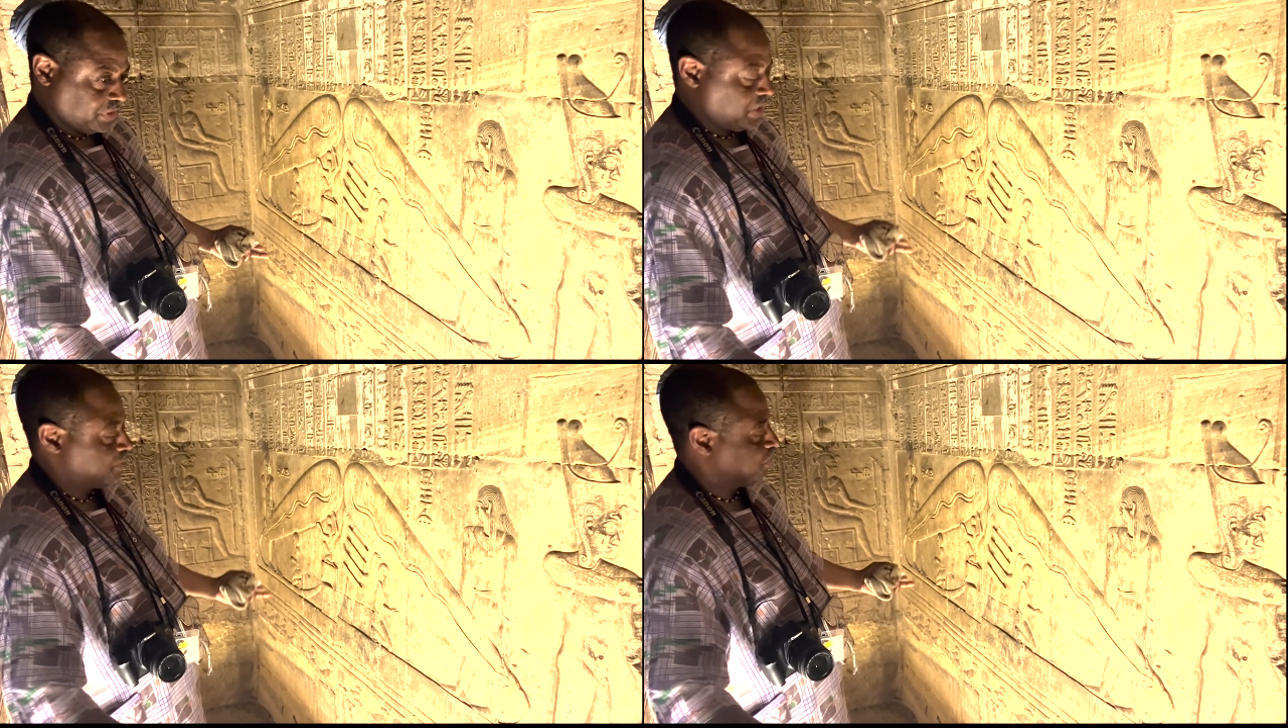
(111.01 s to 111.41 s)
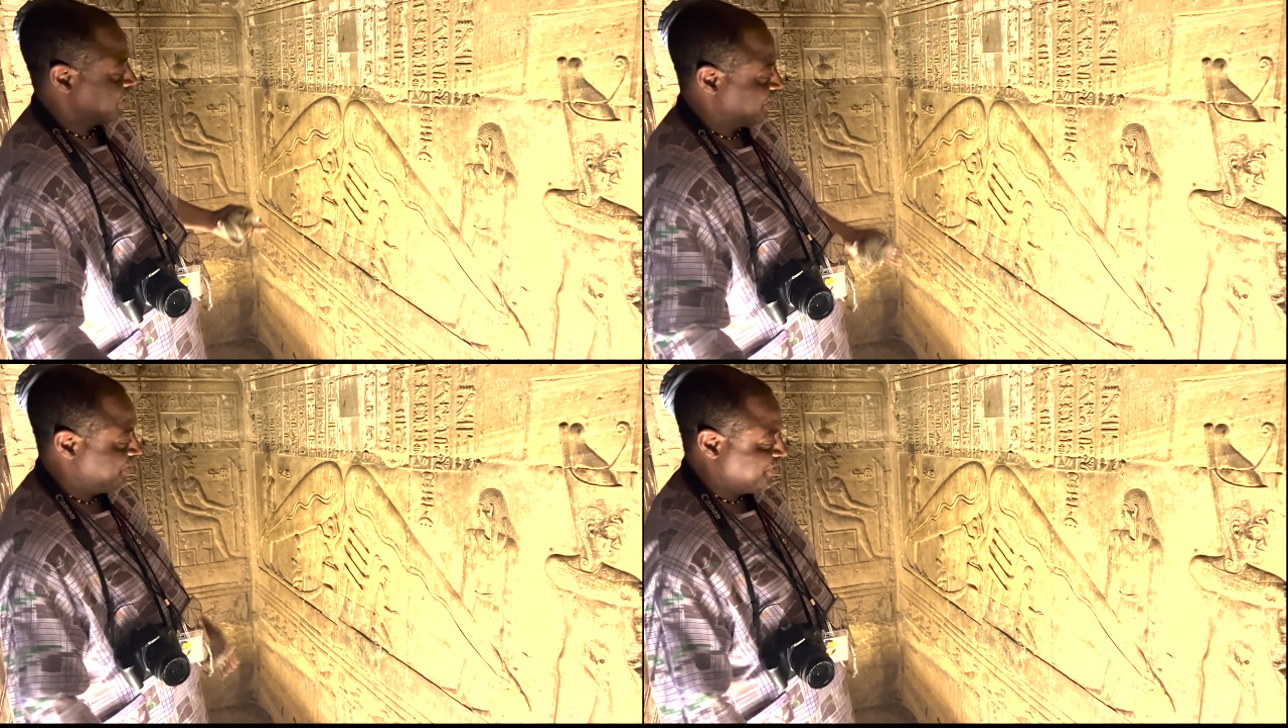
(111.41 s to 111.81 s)

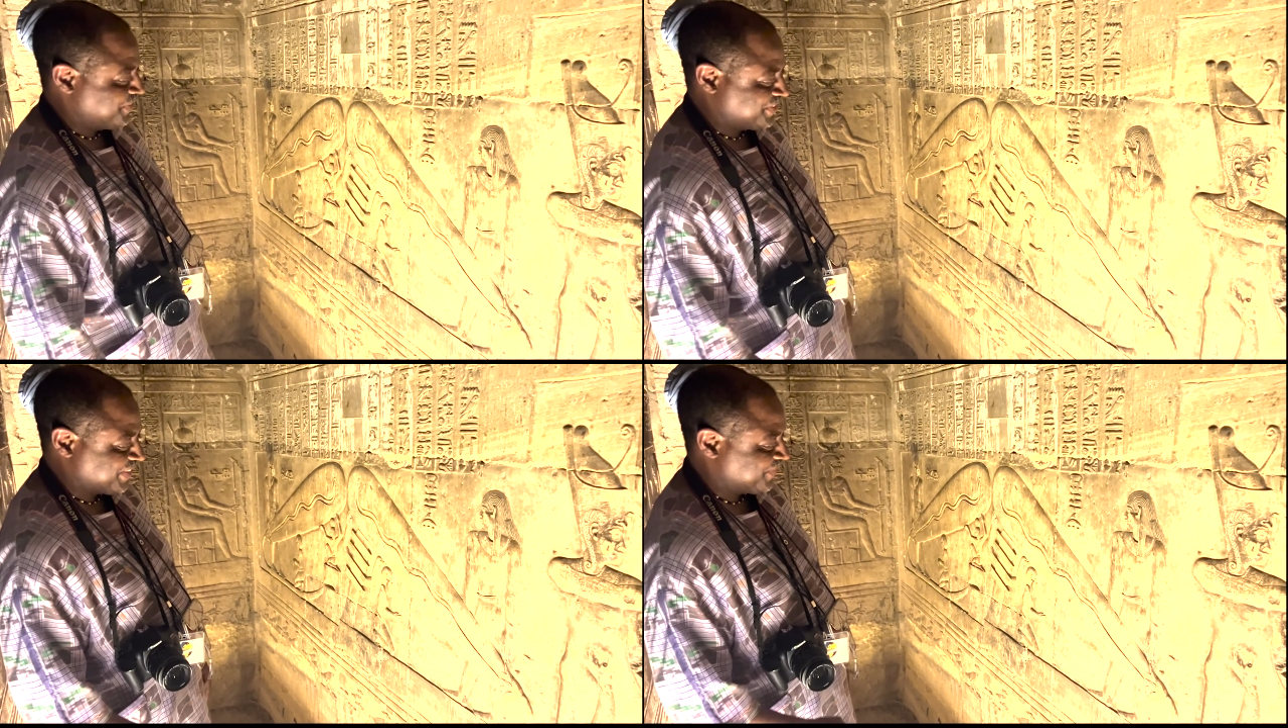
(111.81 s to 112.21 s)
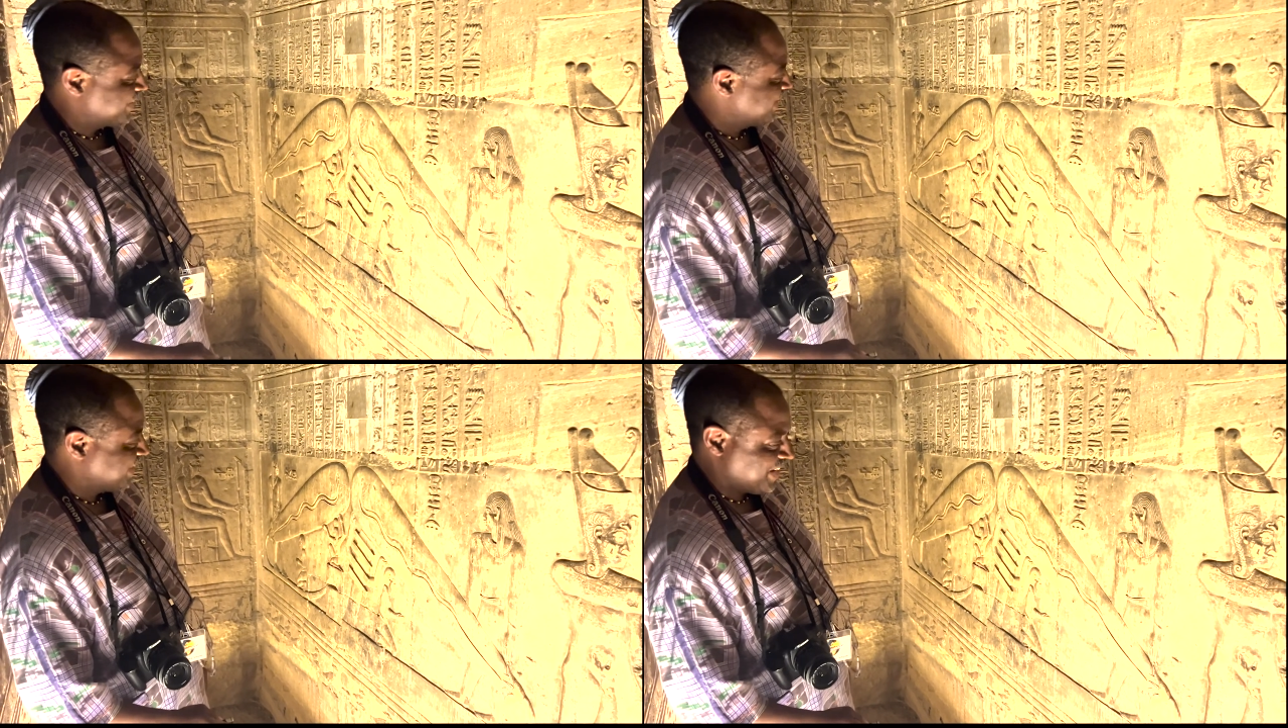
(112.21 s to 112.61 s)
eggplant or
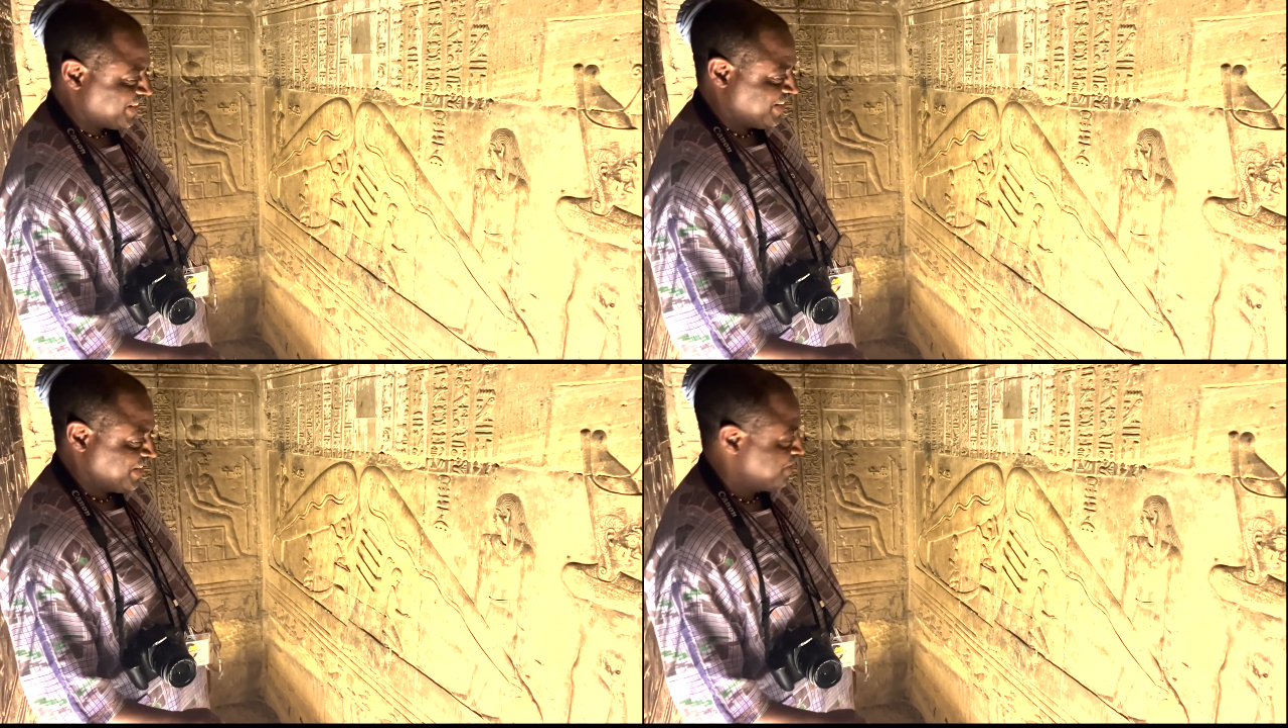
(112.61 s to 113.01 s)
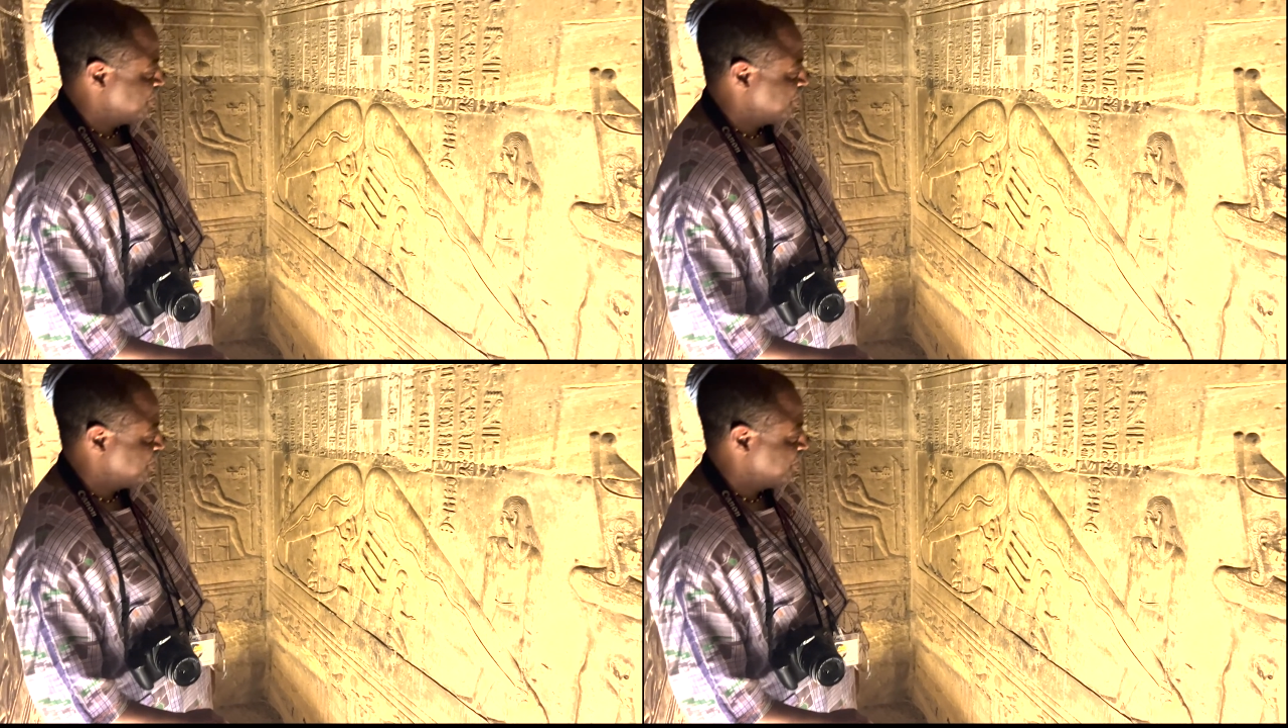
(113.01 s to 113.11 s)
something like that.